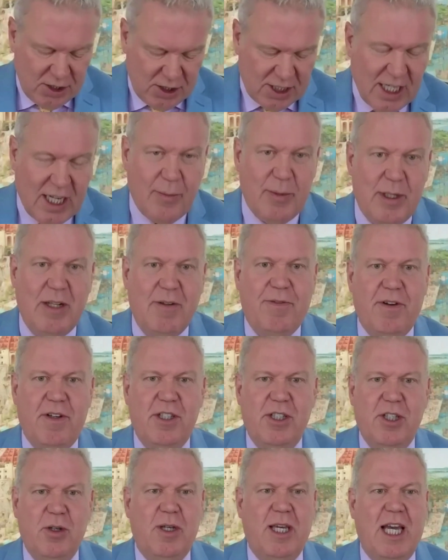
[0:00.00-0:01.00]
you say, I mean, for
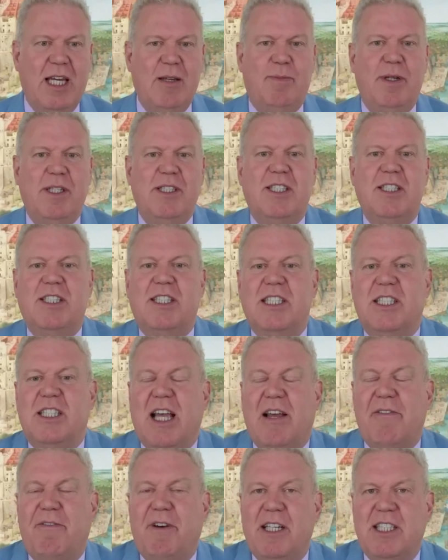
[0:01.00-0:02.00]
UK businesses,
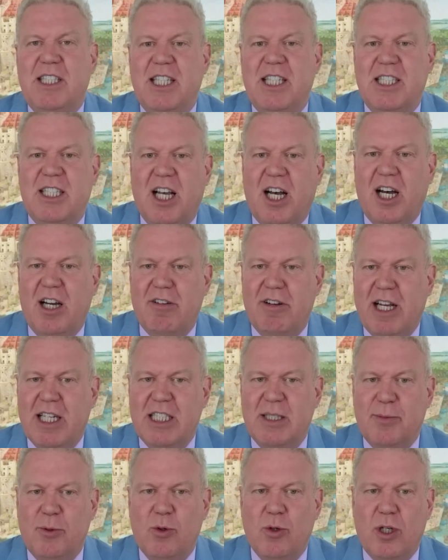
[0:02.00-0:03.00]
they're facing these higher
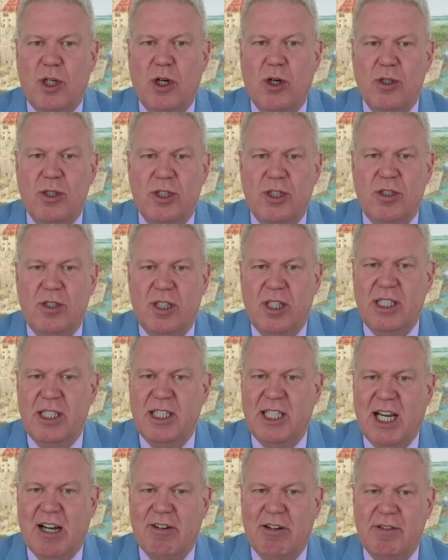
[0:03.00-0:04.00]
export costs due to these
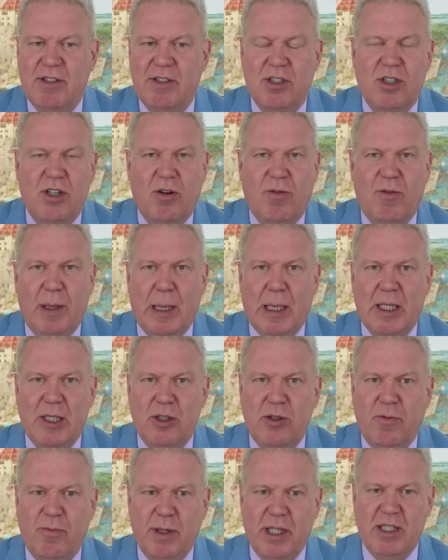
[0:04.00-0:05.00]
tariffs, a topic
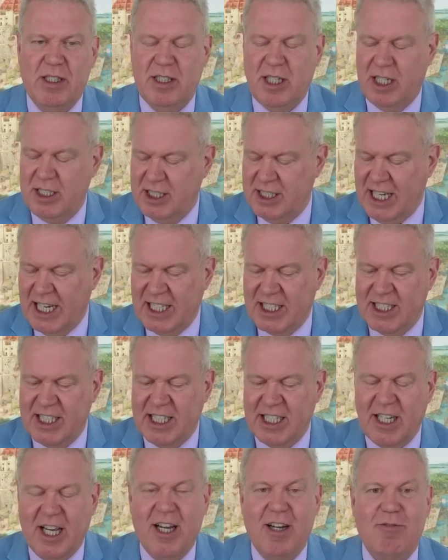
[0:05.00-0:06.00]
you've been
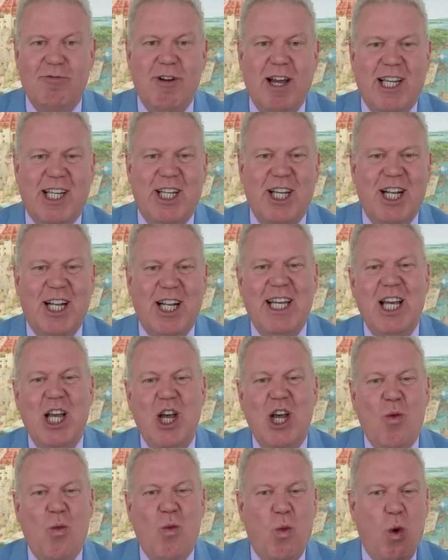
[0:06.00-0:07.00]
dissecting regularly.
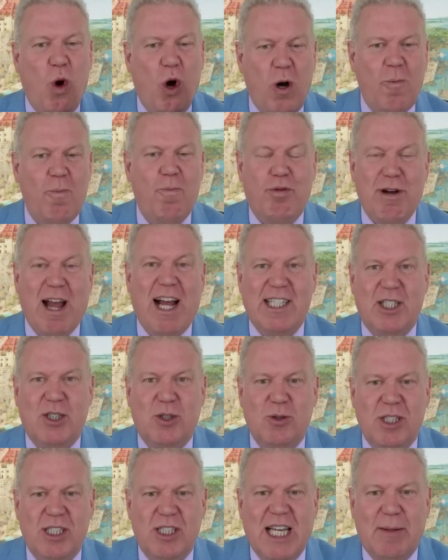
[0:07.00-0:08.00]
What
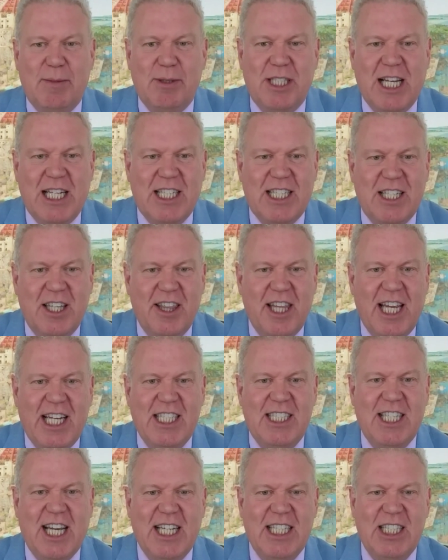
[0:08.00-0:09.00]
practical steps then can they
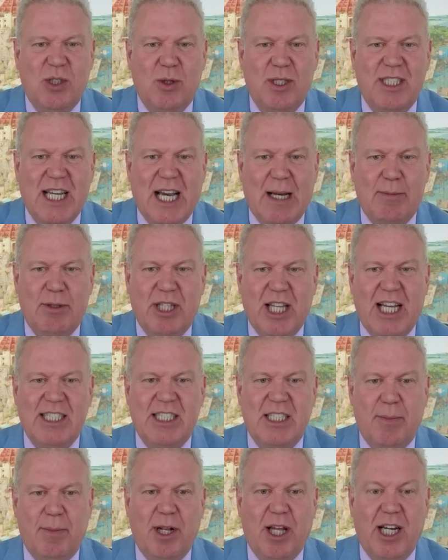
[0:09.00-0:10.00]
take to adapt their
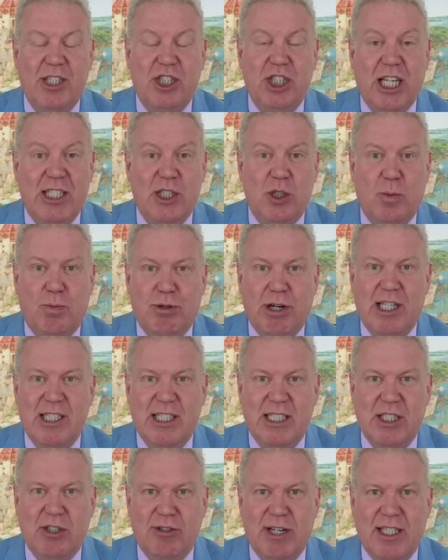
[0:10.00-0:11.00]
supply chains or
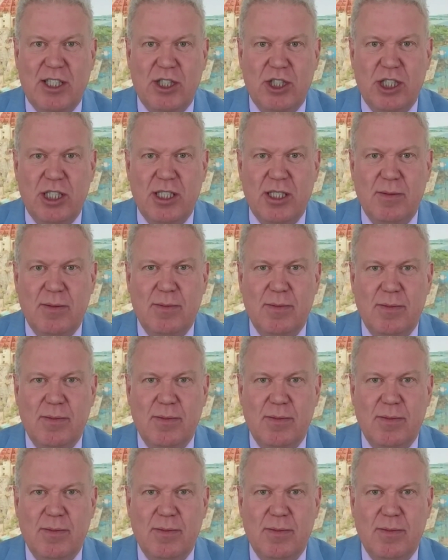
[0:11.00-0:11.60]
pricing strategies?